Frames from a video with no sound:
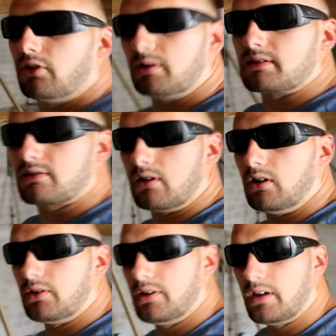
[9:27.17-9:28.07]

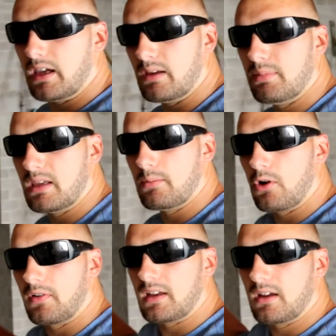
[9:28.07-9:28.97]
installed a beam
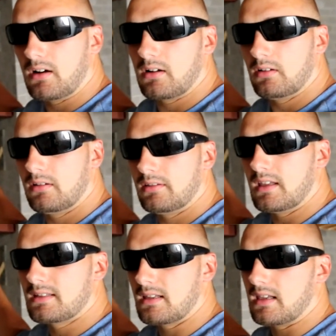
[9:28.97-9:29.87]
over here.
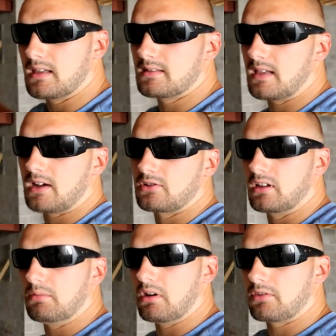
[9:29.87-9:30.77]
This is actually
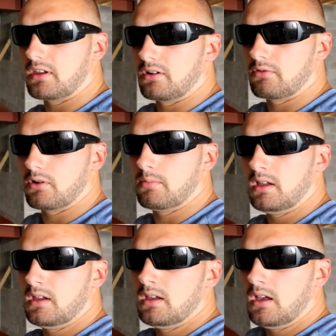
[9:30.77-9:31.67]
going to be our theater room.
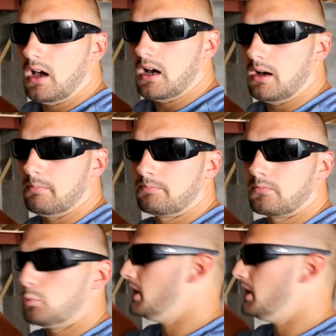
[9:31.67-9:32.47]
We